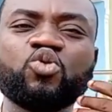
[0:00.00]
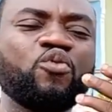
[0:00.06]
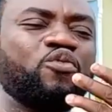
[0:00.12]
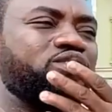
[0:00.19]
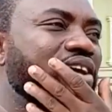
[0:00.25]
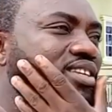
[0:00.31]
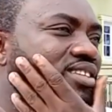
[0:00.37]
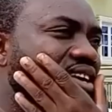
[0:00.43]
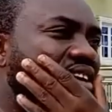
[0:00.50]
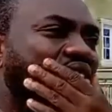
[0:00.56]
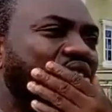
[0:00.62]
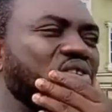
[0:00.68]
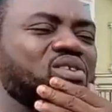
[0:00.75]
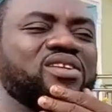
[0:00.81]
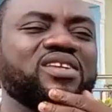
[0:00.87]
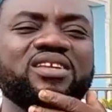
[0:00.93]
do first,
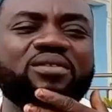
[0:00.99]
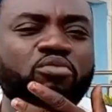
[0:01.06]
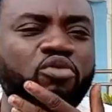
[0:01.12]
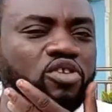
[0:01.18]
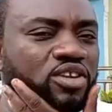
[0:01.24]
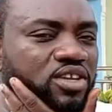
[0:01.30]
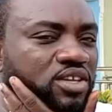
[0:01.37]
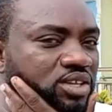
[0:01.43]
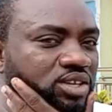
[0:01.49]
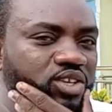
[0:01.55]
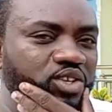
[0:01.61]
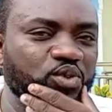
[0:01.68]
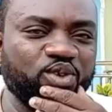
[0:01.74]
you need money.